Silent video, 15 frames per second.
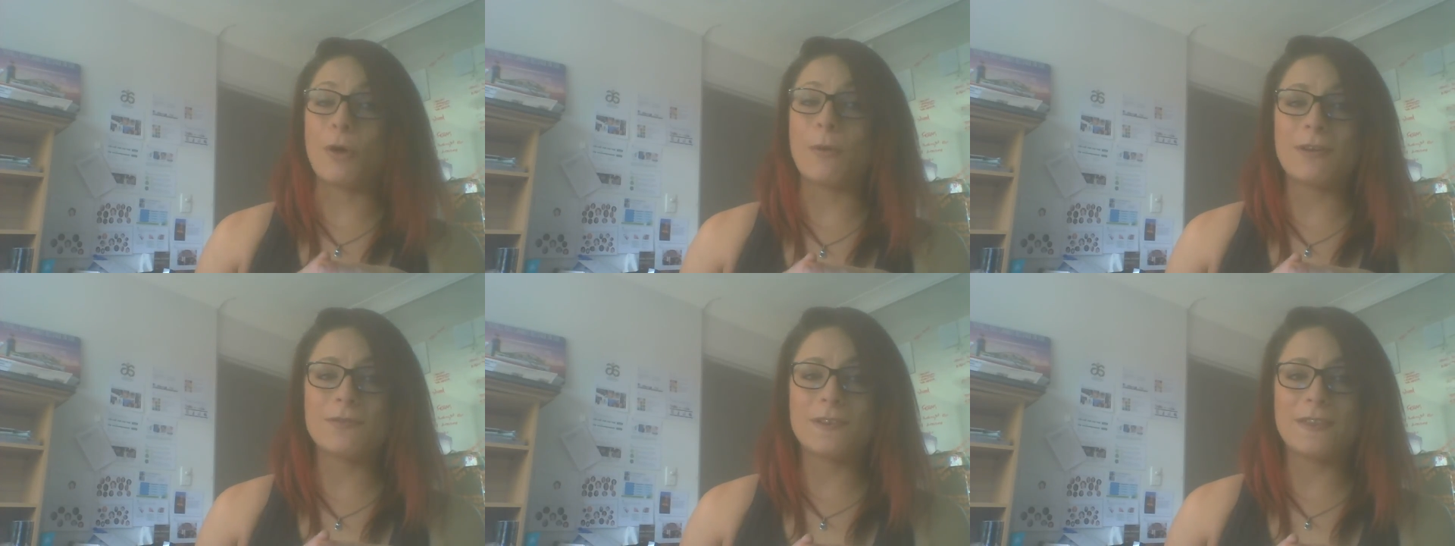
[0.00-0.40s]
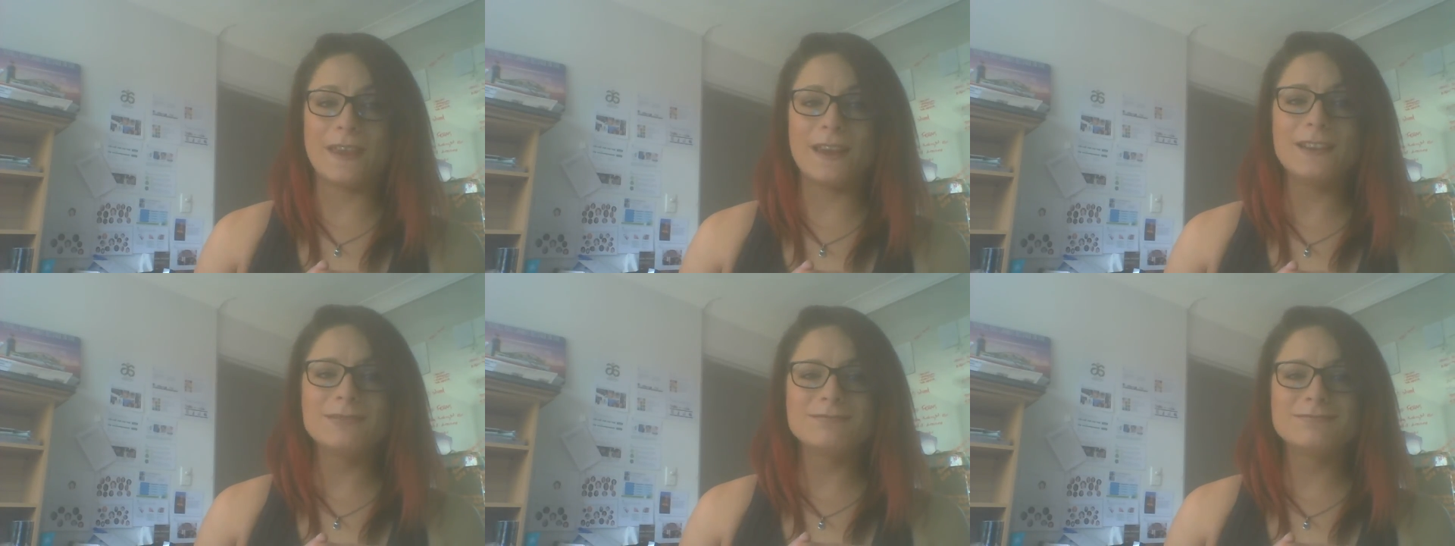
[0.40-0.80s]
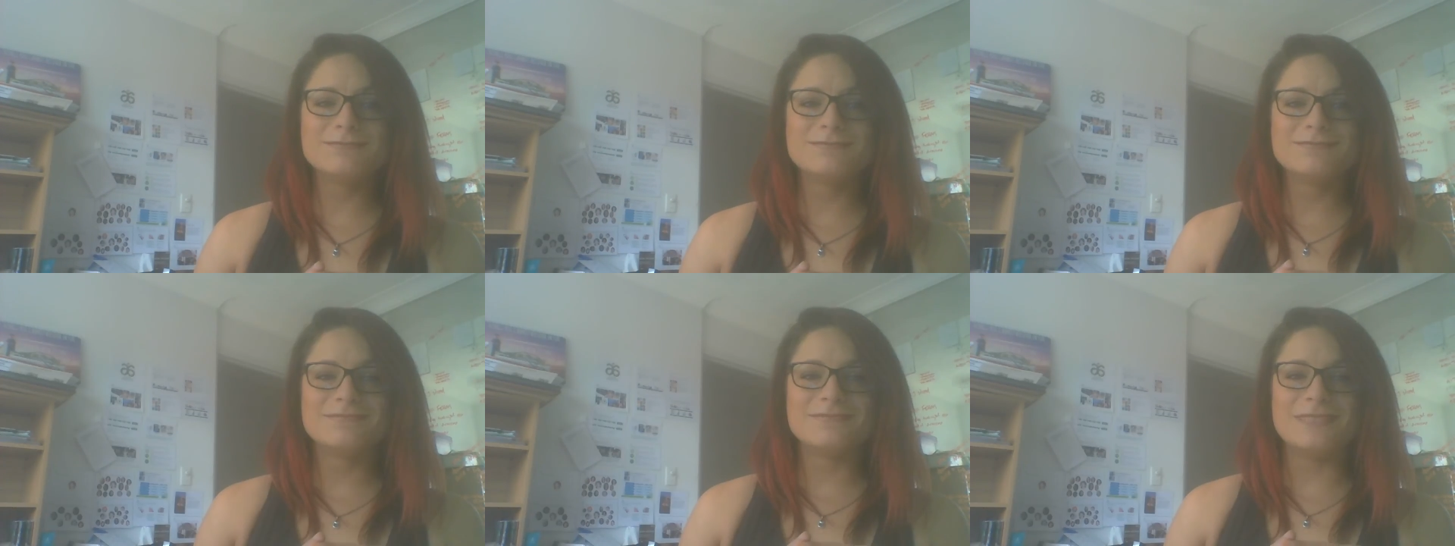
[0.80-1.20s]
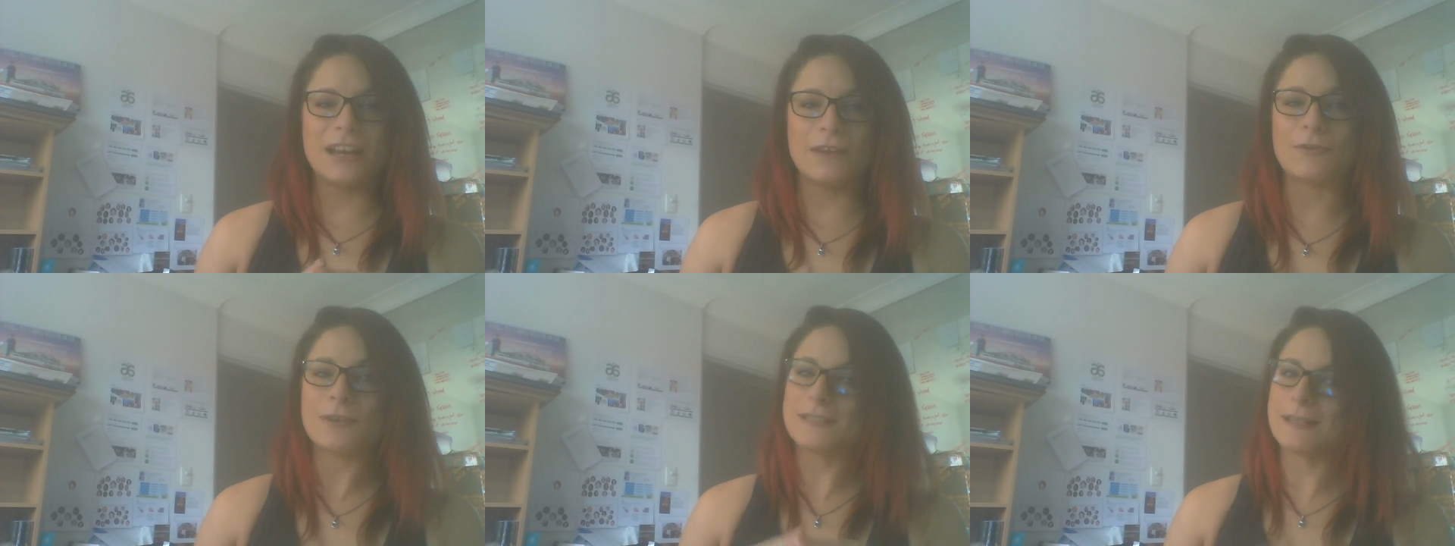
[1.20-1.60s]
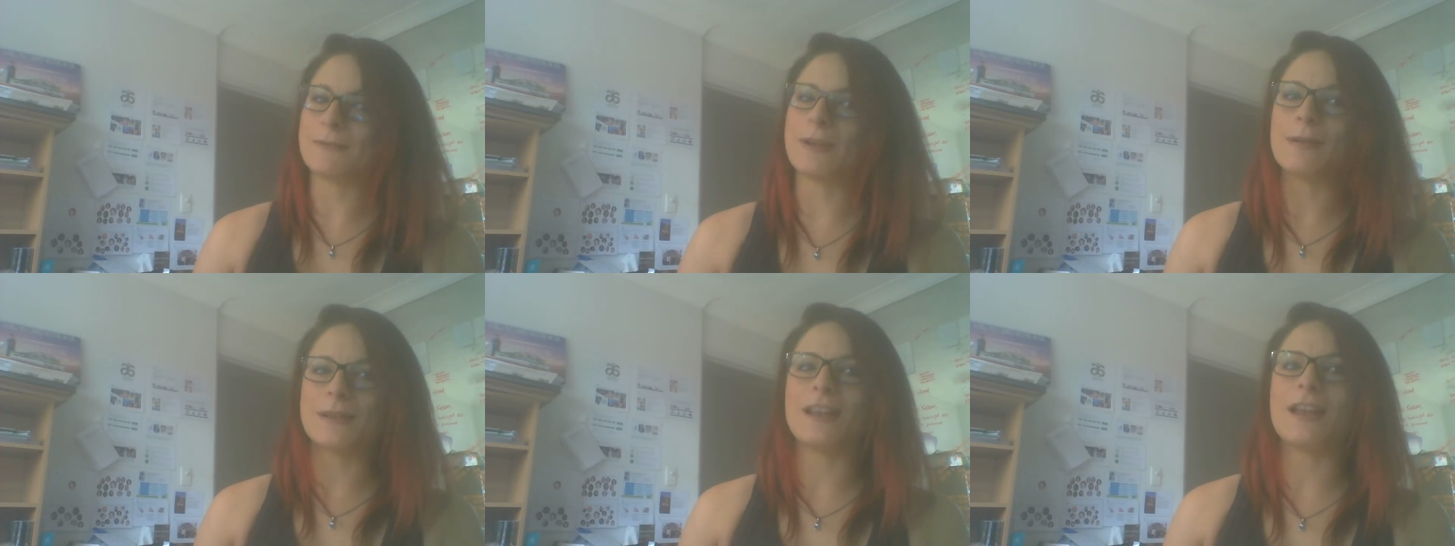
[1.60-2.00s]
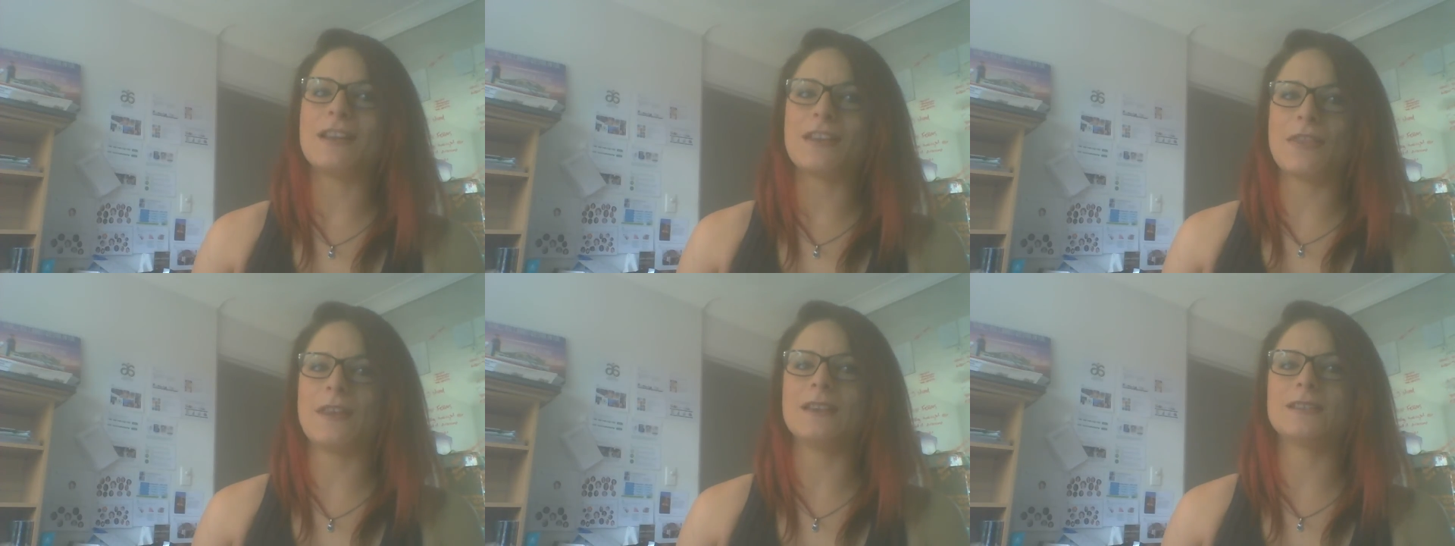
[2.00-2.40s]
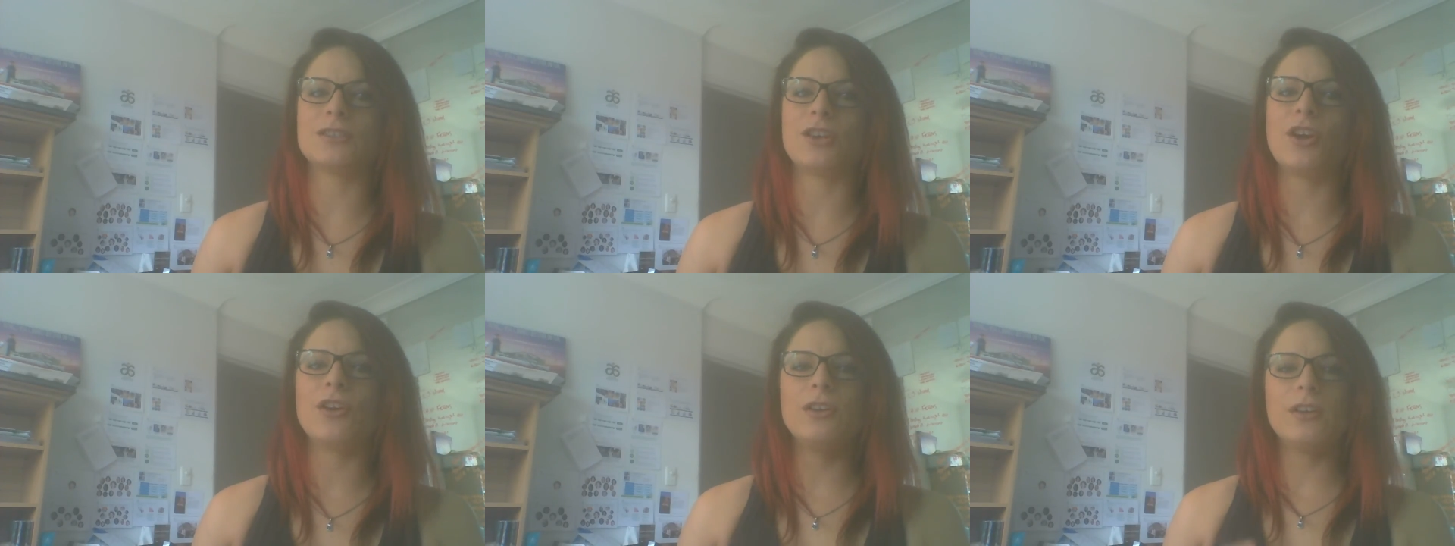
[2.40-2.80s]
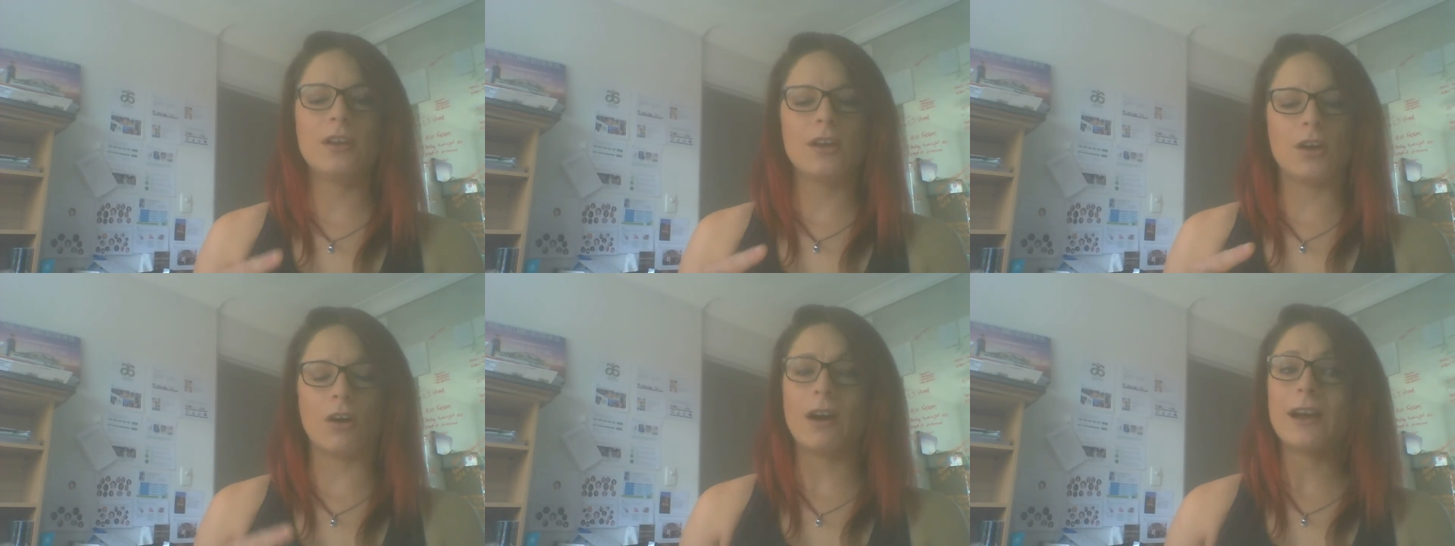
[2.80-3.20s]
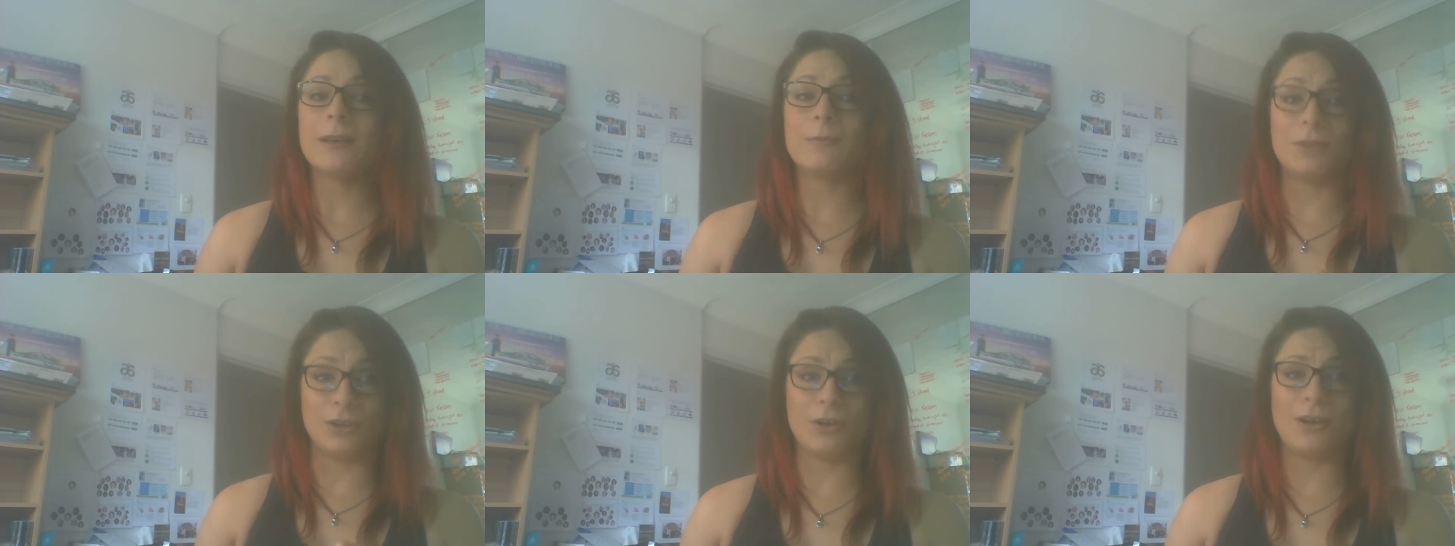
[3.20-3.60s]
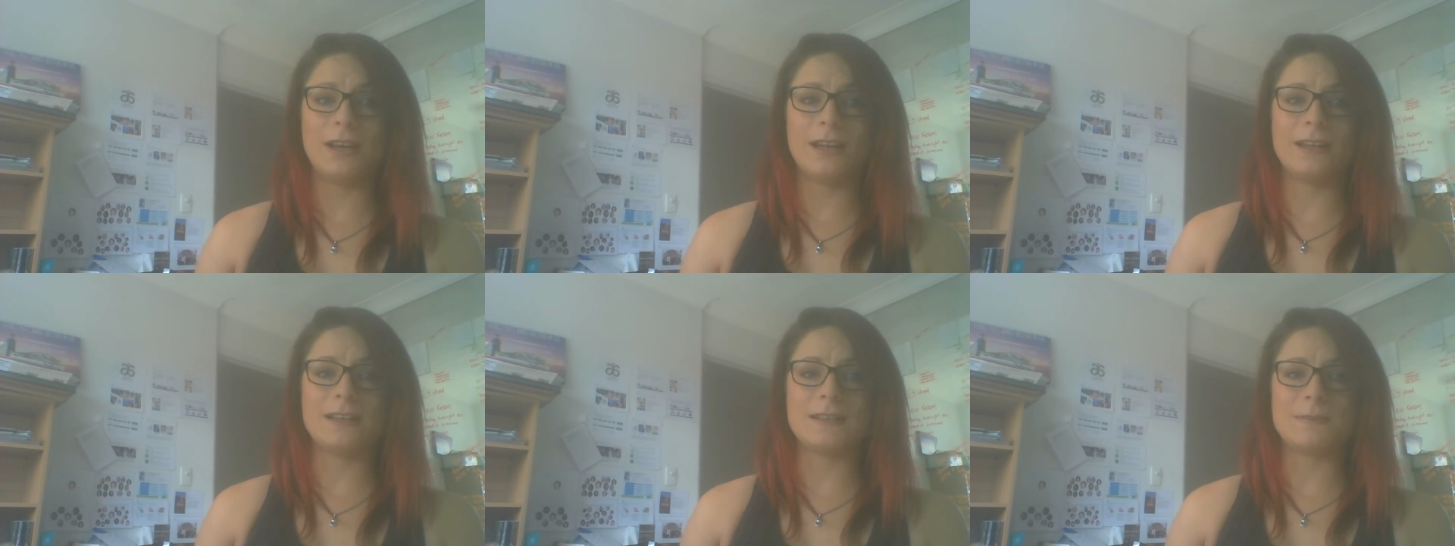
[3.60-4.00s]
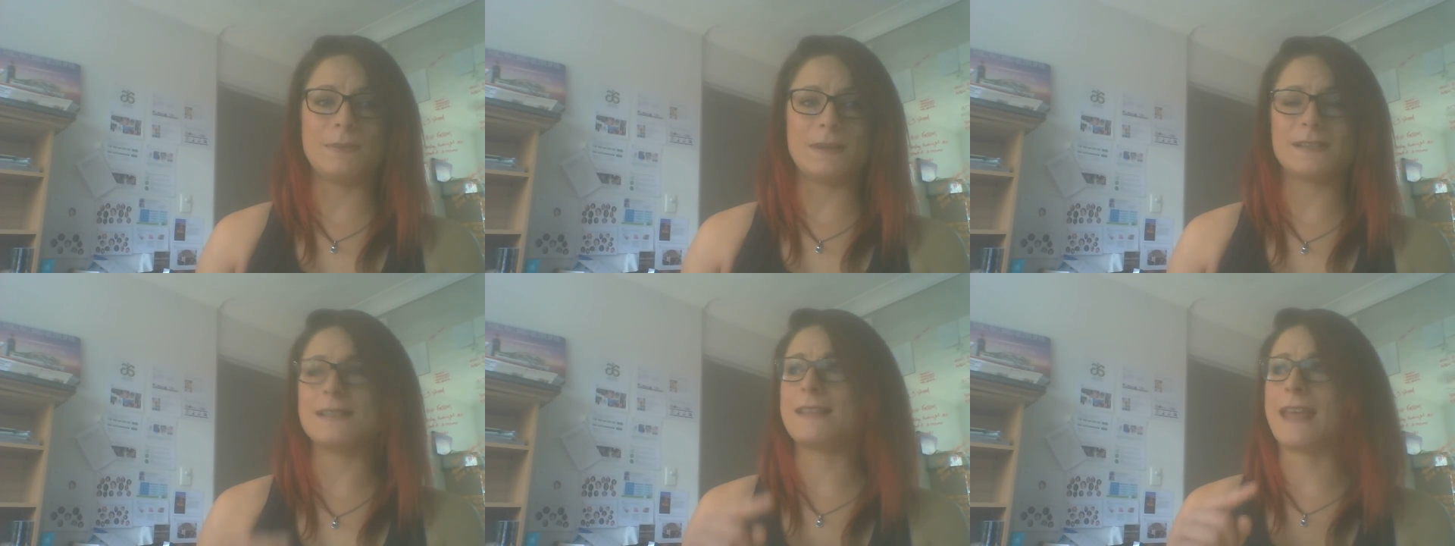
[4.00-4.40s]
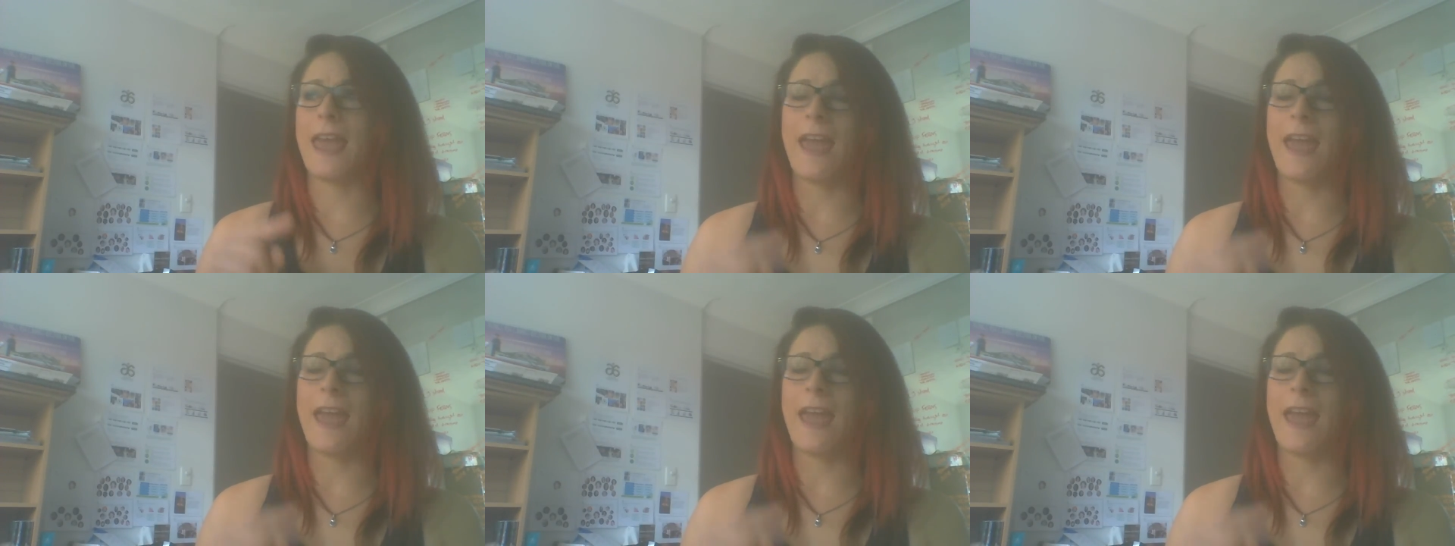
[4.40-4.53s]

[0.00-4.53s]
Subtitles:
know everything, even though sometimes I like to think so. I am learning in this business